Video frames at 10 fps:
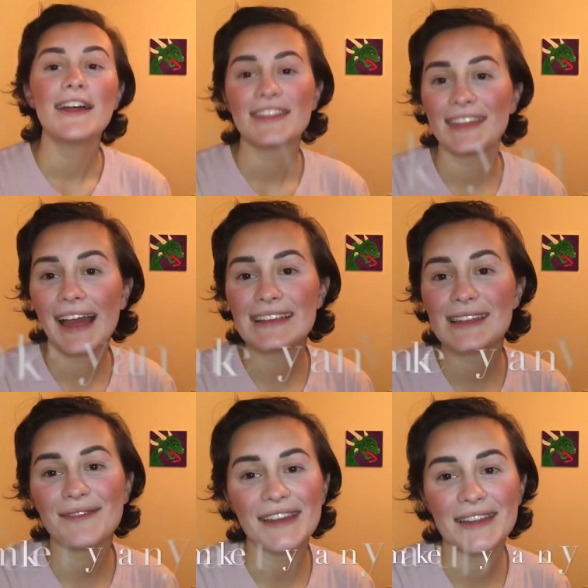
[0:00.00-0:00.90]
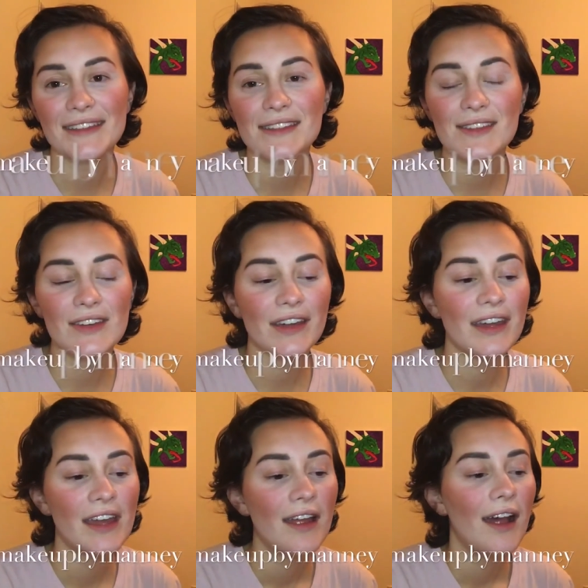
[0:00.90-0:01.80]
the last time I did this look.
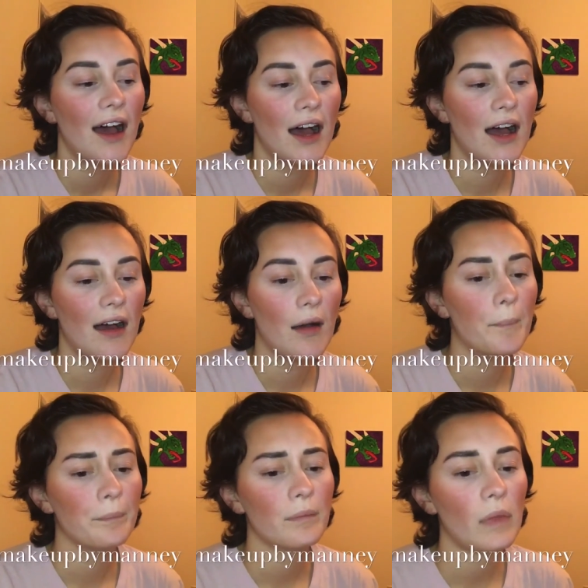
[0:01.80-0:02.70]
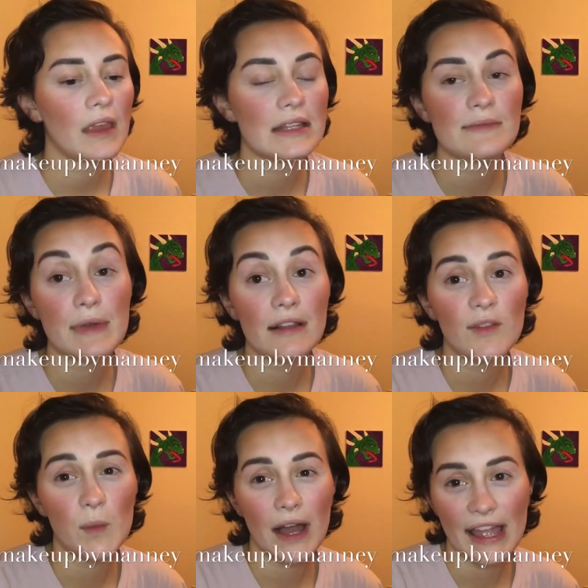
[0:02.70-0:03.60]
It's been a
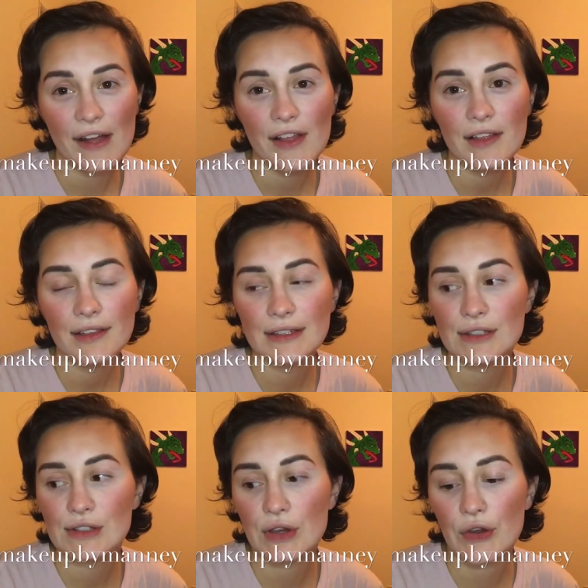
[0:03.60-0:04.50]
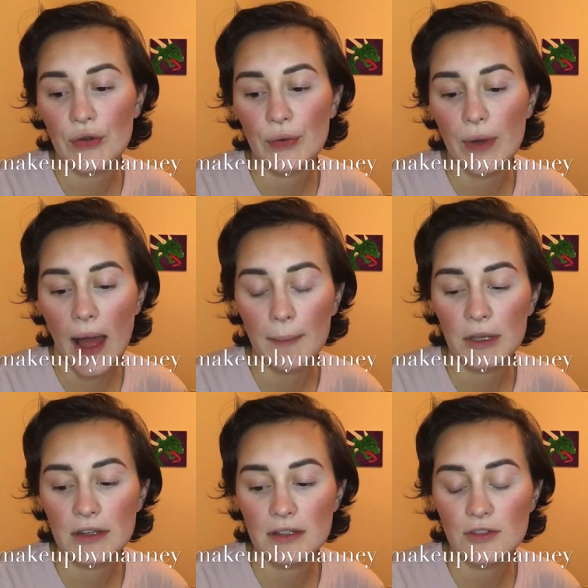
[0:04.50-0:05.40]
while, so I'm
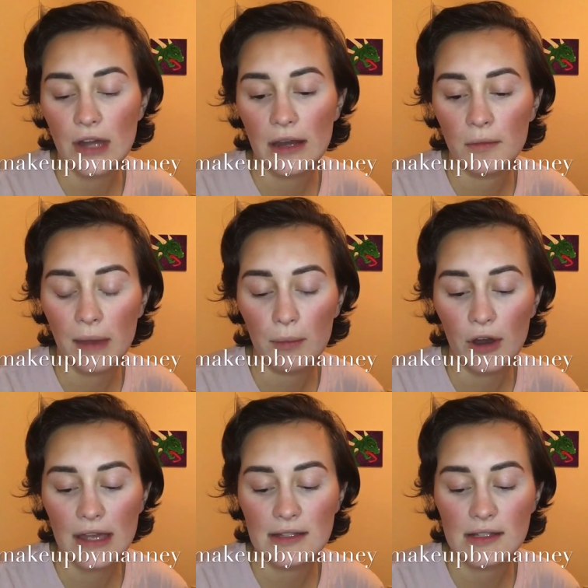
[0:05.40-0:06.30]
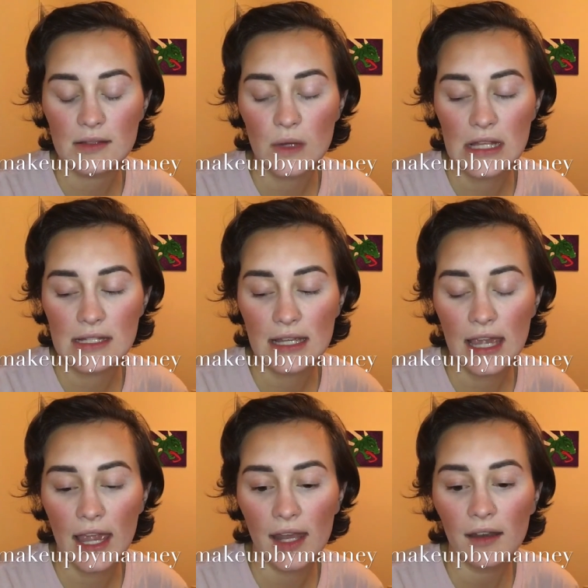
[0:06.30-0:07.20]
gonna try to memorize as well as I
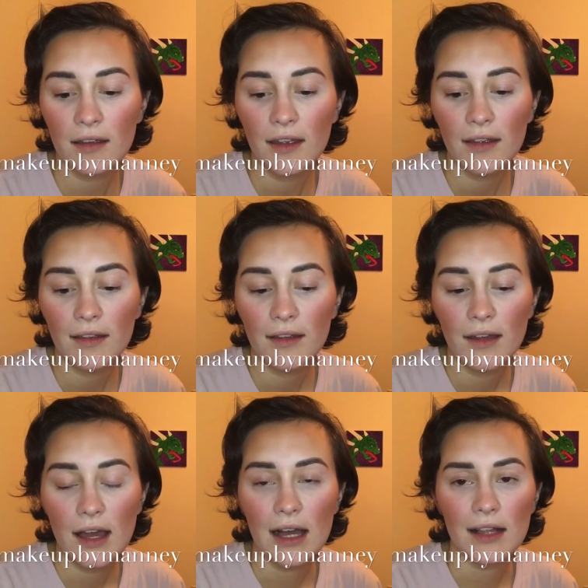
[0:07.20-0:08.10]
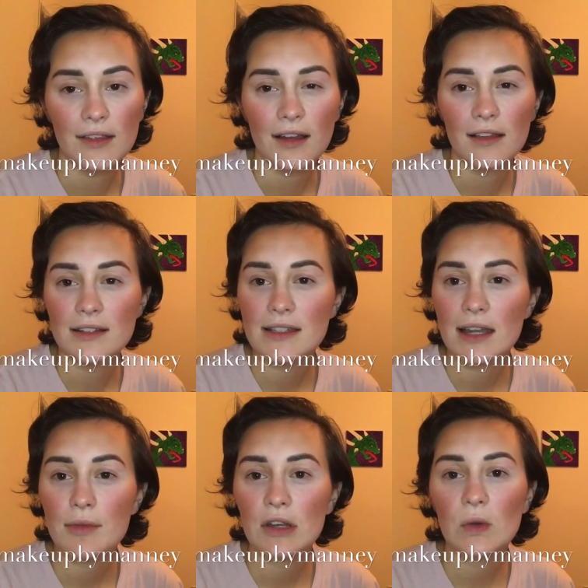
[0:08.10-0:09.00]
can the colors that I
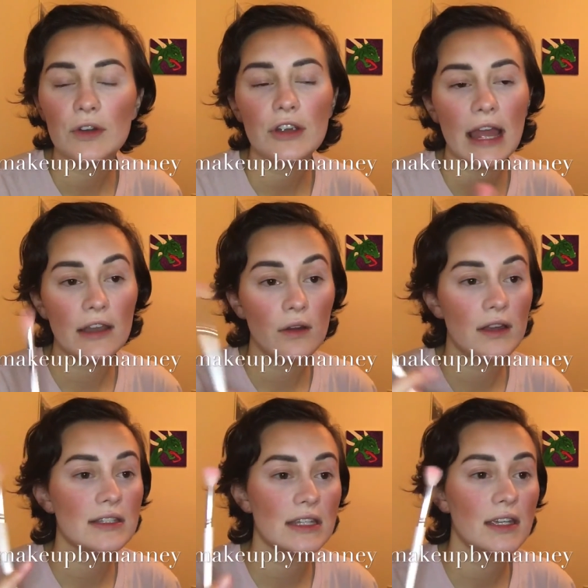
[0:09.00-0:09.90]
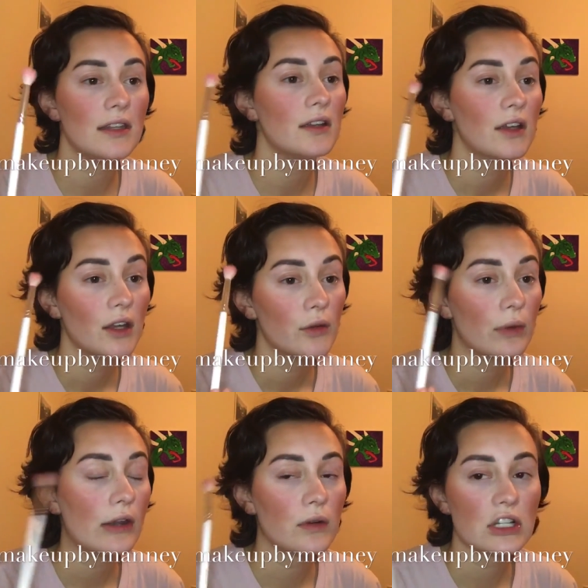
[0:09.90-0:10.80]
put in order. I know I did red, orange,